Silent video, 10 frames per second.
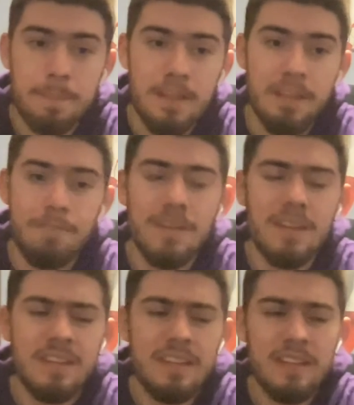
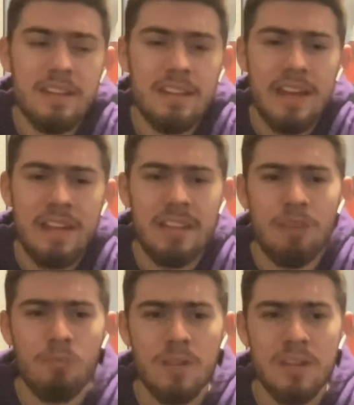Philly. They
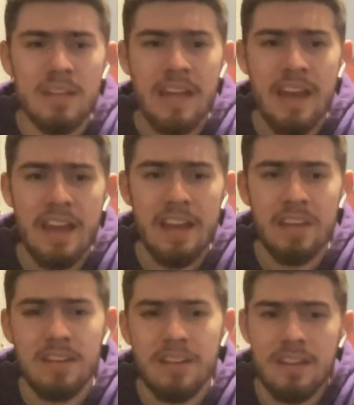won today.
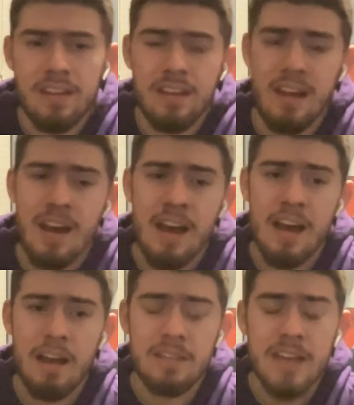
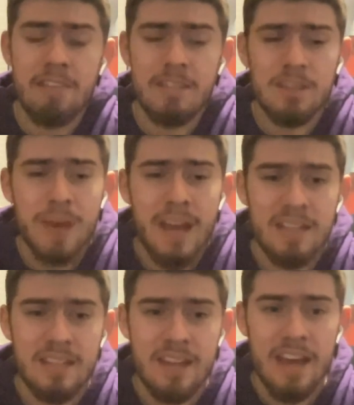Tyrese
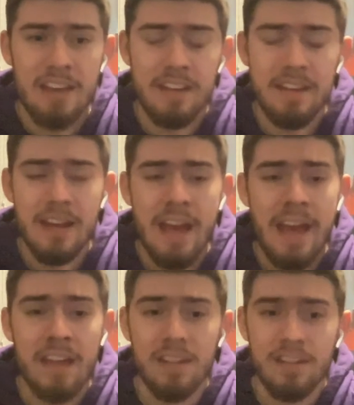Maxey had a
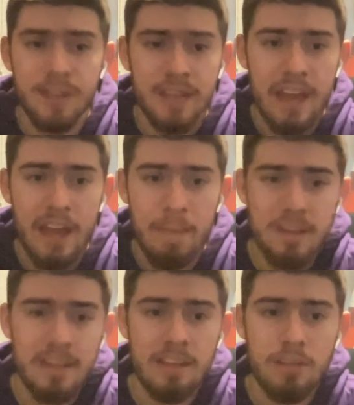hell of a game. I
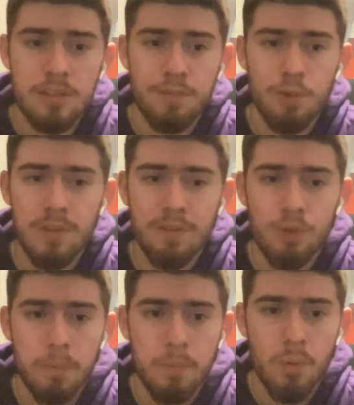think it was
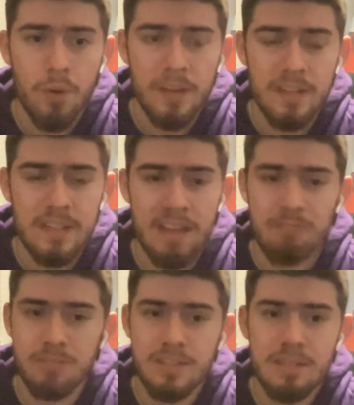44 points
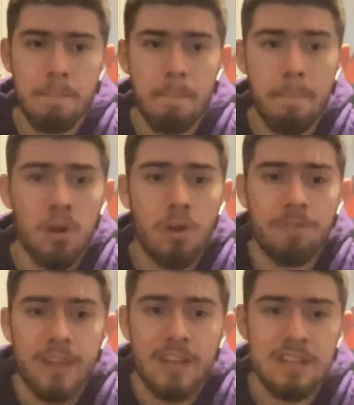and was
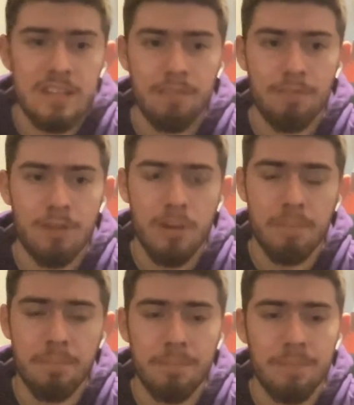perfect
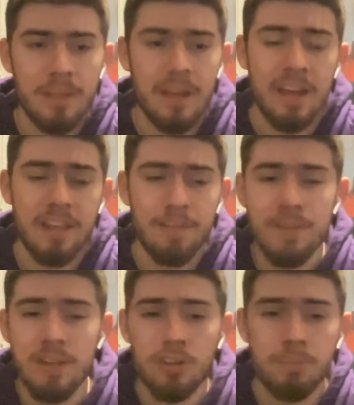from the
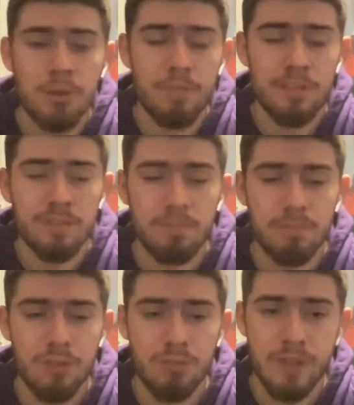field, perfect from
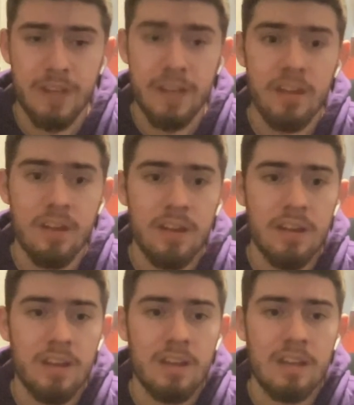three
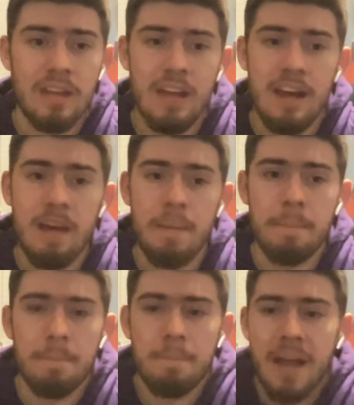at
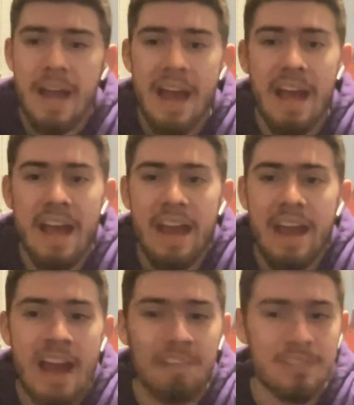
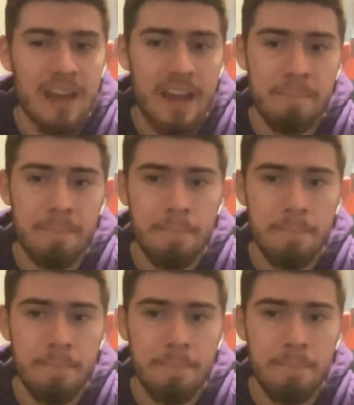halftime.